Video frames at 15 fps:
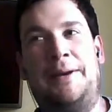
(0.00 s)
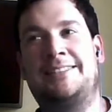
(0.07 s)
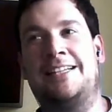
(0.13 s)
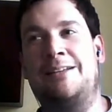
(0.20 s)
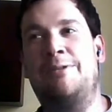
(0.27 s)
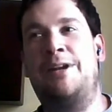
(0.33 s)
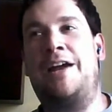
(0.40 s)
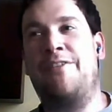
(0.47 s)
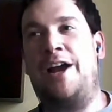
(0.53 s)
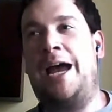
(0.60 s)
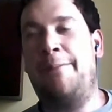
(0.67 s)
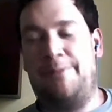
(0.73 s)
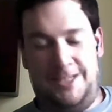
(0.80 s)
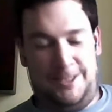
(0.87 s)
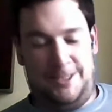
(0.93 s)
best thing that would ever
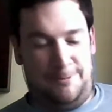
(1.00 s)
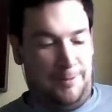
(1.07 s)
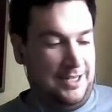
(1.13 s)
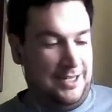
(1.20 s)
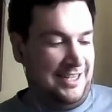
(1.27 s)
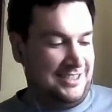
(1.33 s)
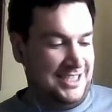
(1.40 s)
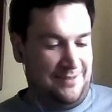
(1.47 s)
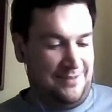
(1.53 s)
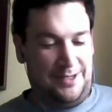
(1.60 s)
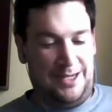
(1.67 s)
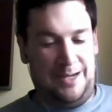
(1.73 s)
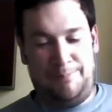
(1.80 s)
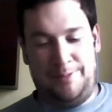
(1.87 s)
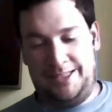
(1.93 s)
happen to this podcast is if it
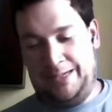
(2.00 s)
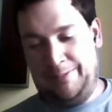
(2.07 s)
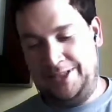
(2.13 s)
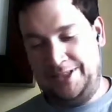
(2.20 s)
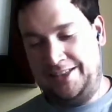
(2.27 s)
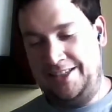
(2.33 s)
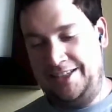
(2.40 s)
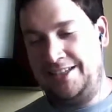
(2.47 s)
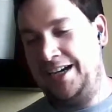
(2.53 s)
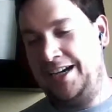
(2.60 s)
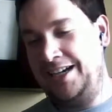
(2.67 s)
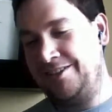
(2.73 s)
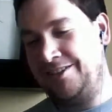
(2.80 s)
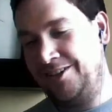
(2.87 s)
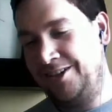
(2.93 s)
got picked up. Is like, these
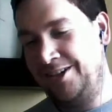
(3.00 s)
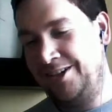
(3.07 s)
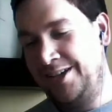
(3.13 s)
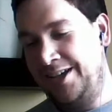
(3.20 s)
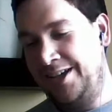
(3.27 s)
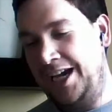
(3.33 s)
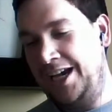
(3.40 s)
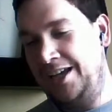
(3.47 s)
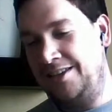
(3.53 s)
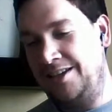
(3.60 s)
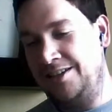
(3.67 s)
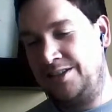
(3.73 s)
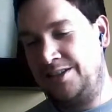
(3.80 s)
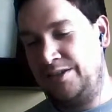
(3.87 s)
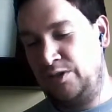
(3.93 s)
guys are
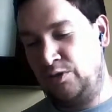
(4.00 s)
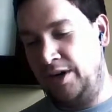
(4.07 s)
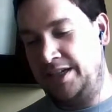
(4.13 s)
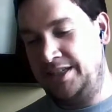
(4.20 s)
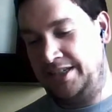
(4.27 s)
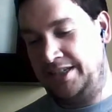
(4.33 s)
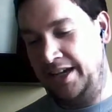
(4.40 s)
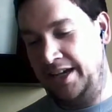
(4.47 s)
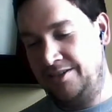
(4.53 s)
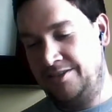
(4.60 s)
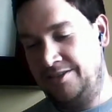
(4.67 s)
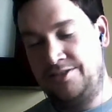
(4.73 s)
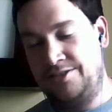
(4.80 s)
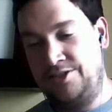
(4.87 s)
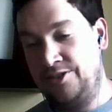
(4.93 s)
atheist Christ
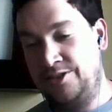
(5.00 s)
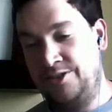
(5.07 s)
haters.